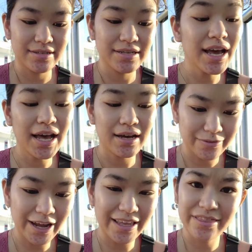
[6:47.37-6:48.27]
Yeah.
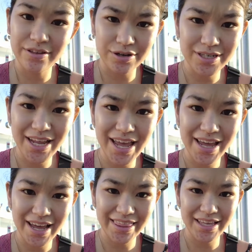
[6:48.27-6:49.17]
Wait, third
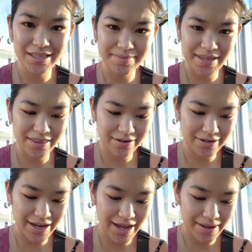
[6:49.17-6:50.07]
day? I think it's my
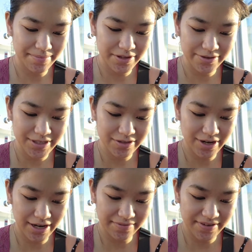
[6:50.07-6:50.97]
third day. I'm losing
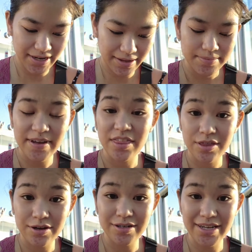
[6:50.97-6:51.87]
track of time. It's my
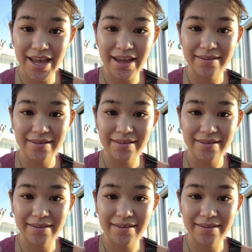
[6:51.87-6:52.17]
third day.